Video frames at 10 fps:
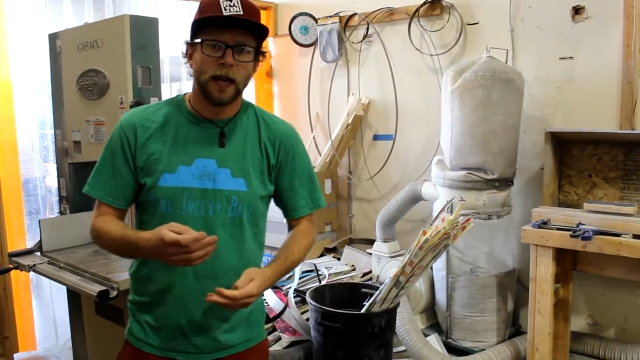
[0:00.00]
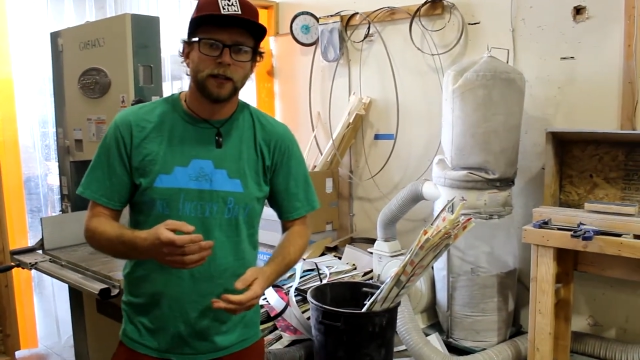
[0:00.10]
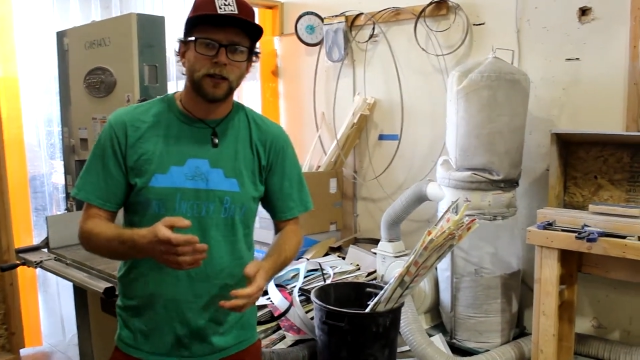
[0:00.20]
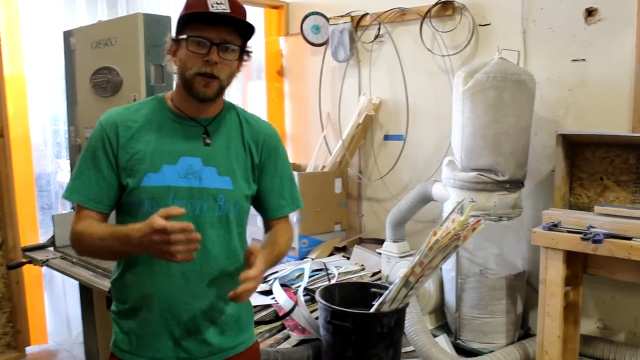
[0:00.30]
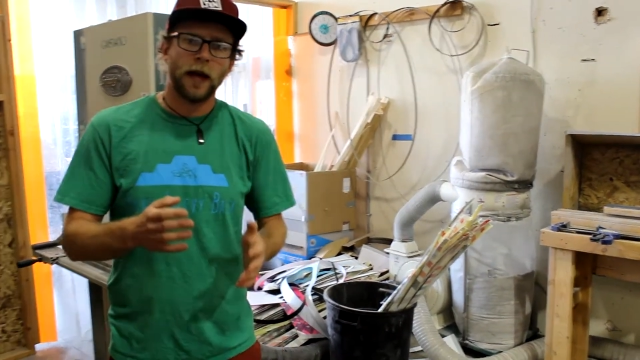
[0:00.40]

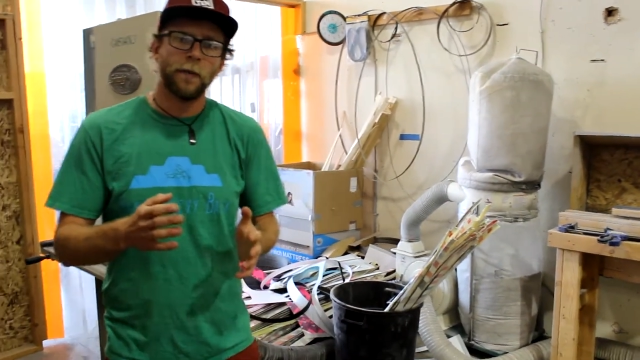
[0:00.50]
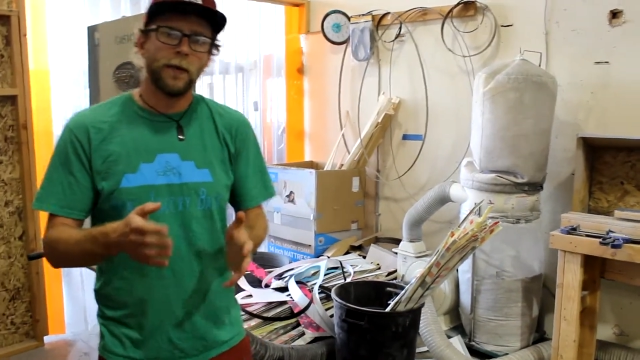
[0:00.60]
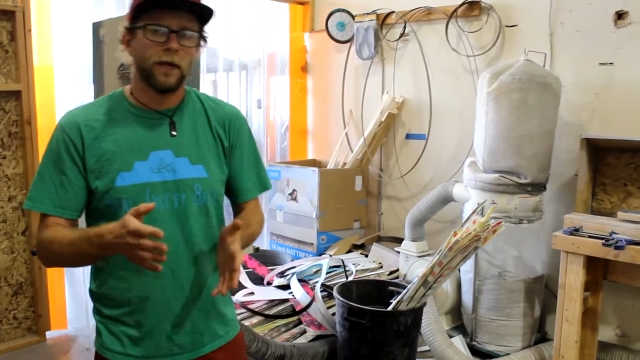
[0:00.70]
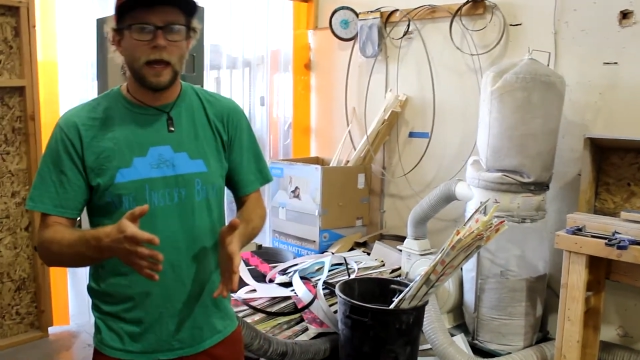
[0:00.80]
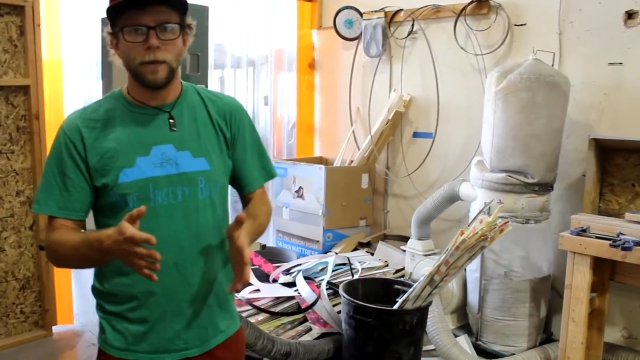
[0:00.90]
and so
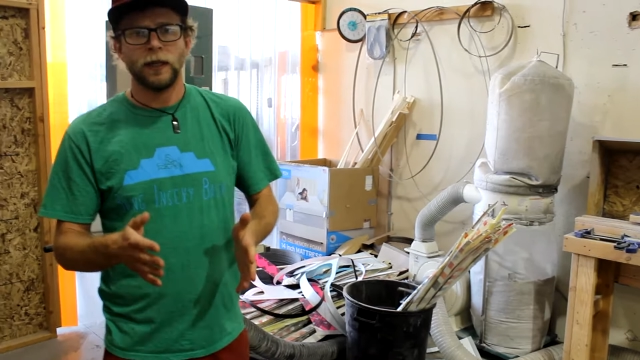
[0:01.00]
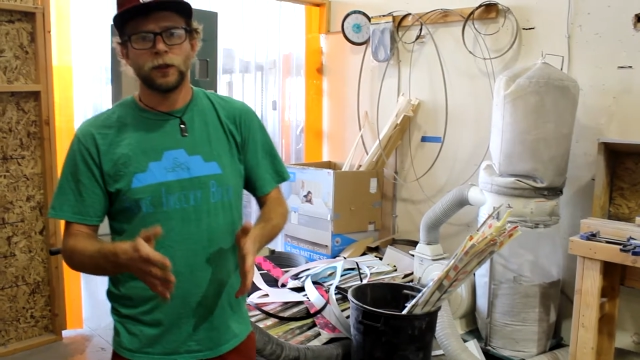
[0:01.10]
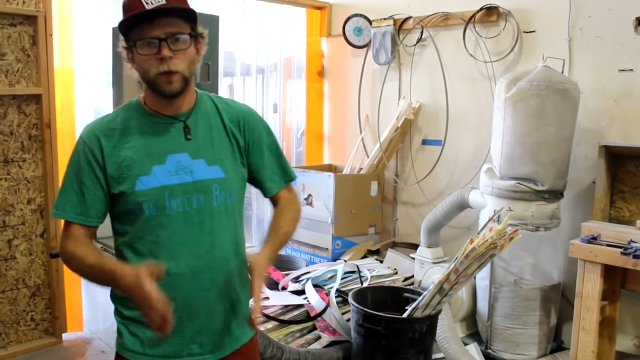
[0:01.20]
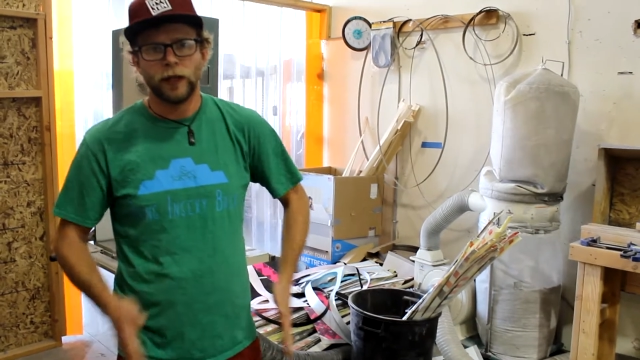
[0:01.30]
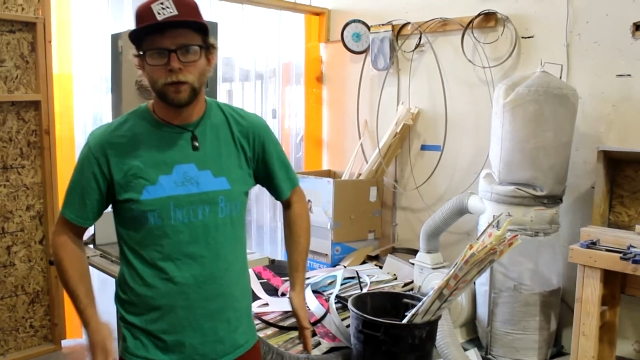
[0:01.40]
that
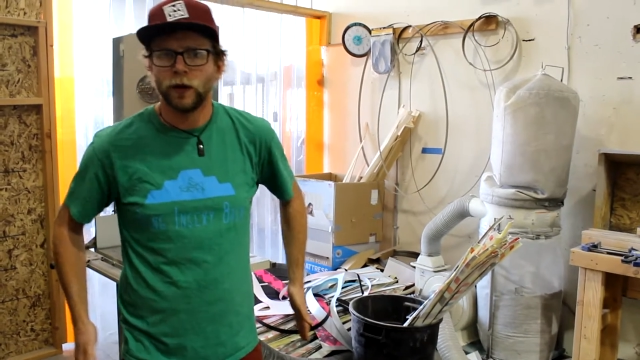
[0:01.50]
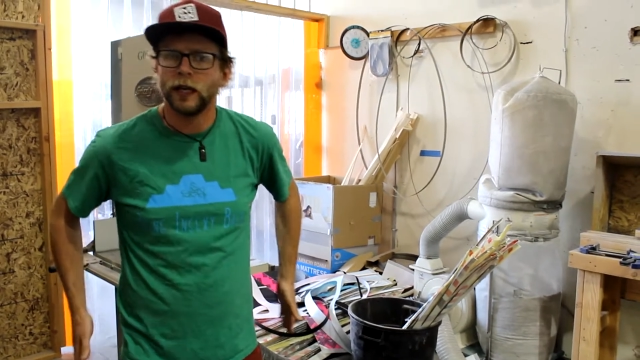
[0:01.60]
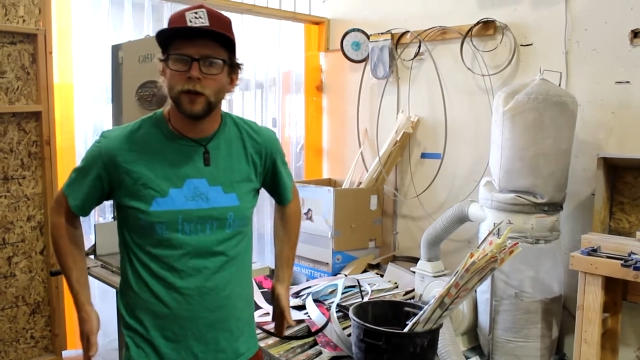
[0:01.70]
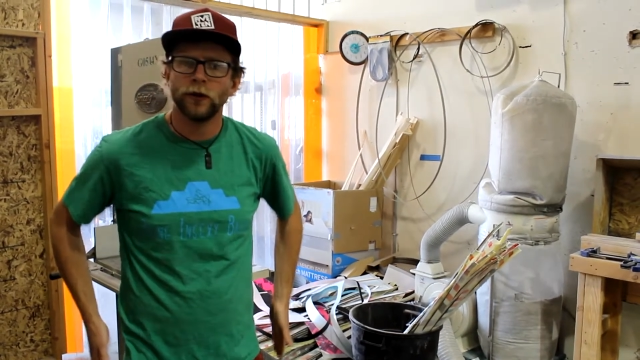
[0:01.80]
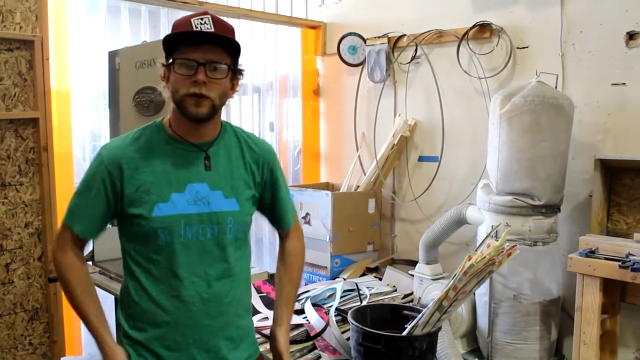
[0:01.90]
means we can
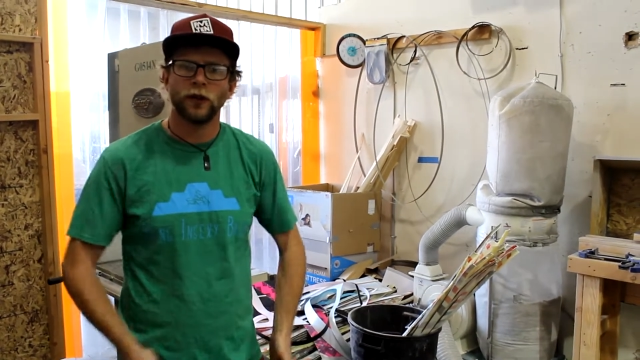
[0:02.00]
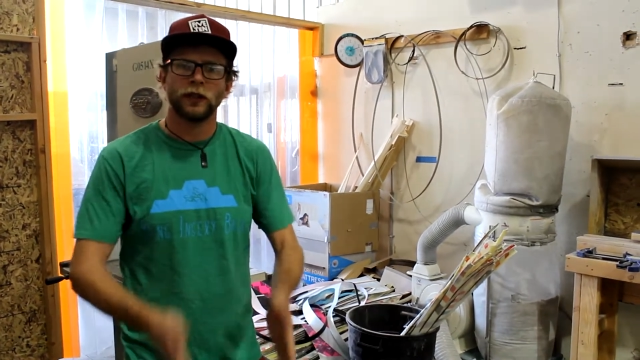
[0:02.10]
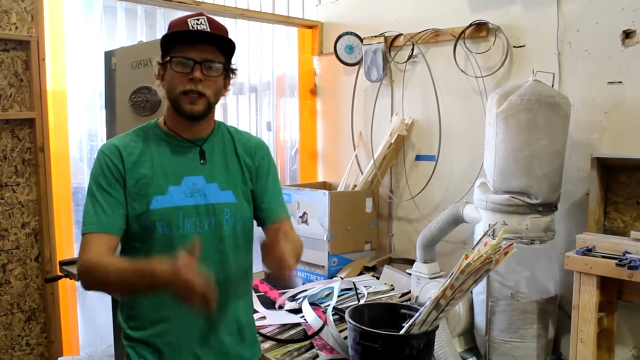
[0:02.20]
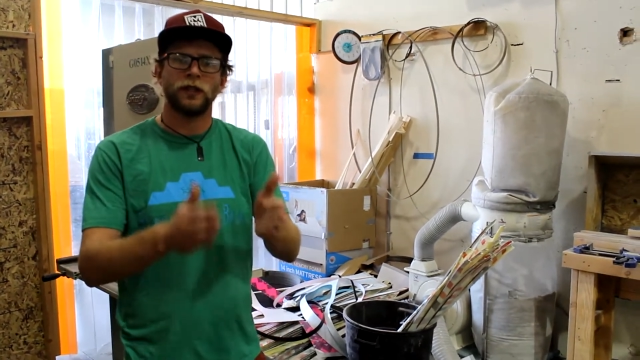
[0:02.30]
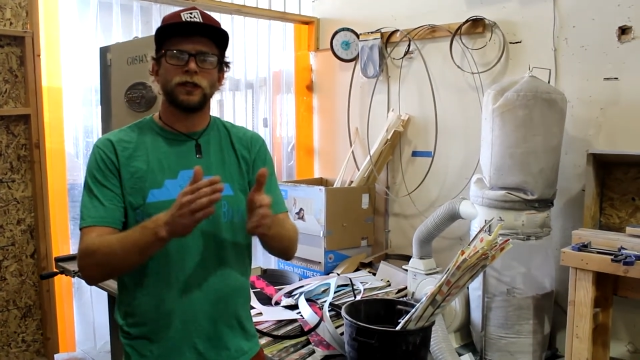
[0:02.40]
really use
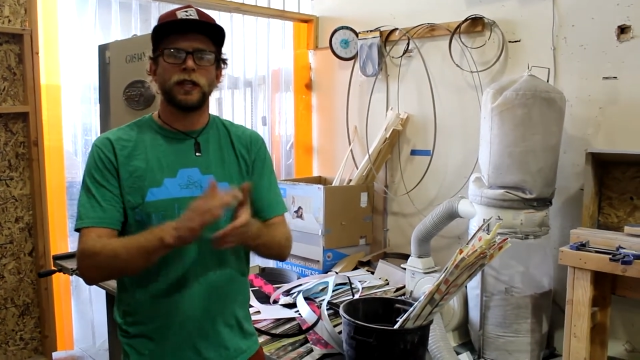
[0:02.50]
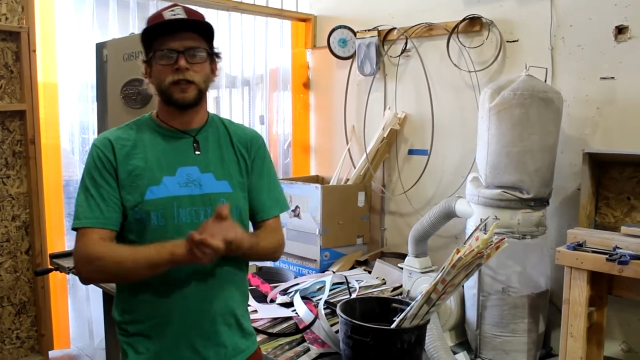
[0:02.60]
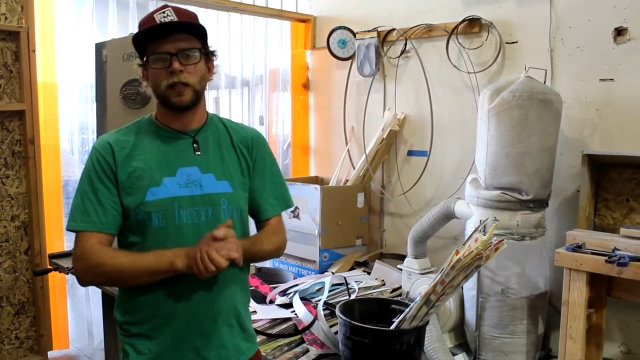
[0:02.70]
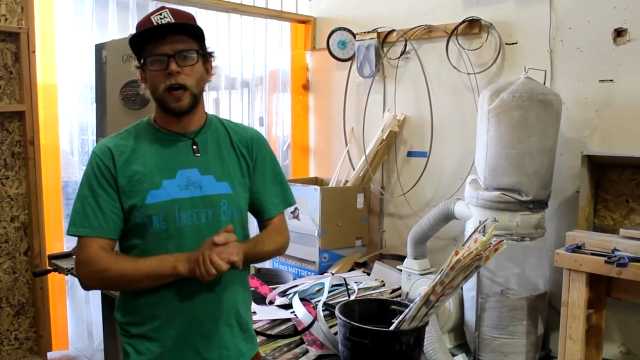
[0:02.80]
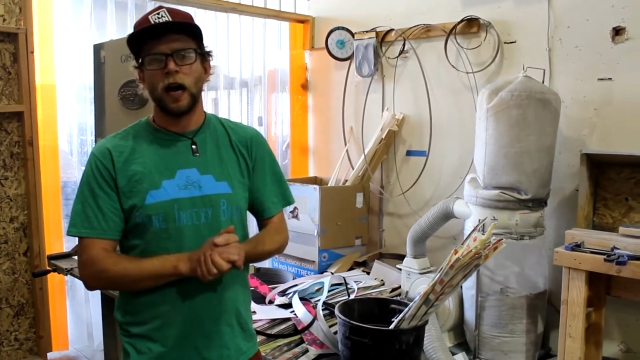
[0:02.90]
those edges
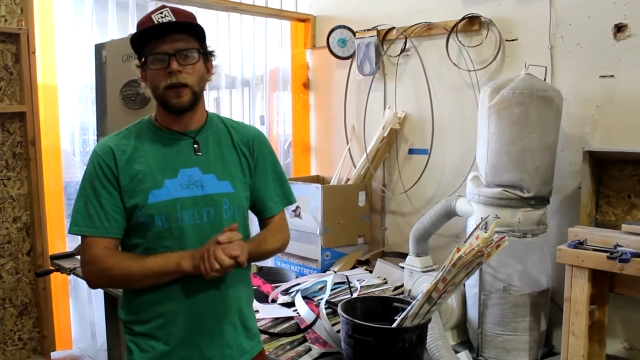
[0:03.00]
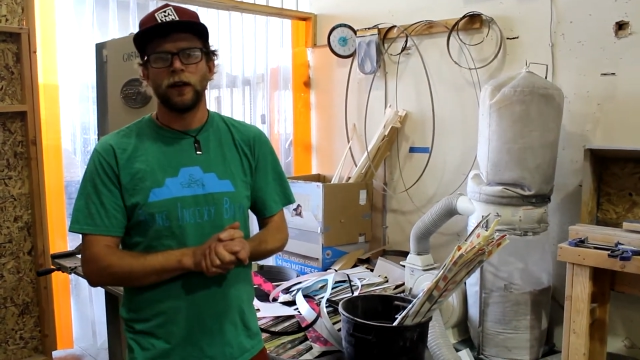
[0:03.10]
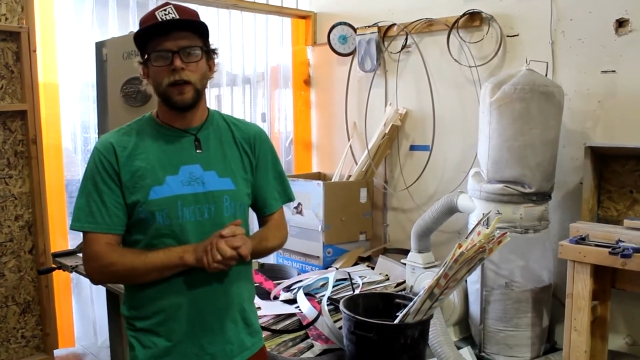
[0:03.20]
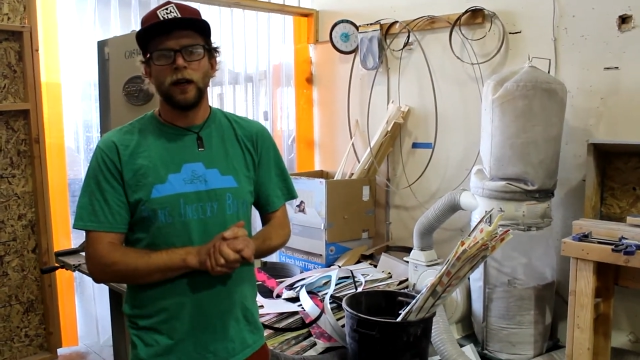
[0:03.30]
as a guide,